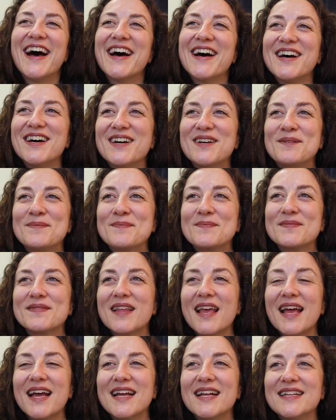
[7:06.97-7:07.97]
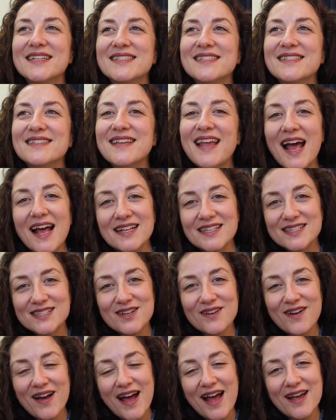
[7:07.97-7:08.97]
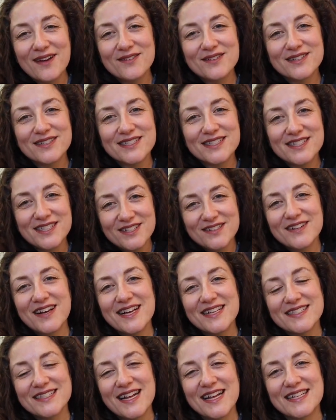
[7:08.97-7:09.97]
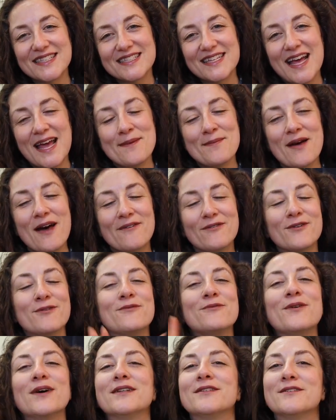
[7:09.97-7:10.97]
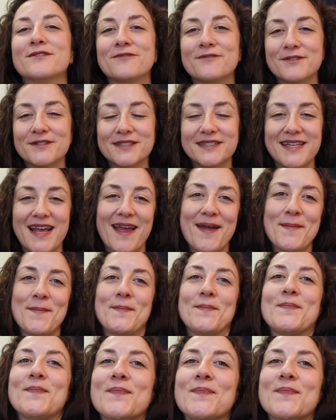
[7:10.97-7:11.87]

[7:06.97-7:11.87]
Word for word: Um, and yeah, so I will see you guys next time. Have a wonderful day.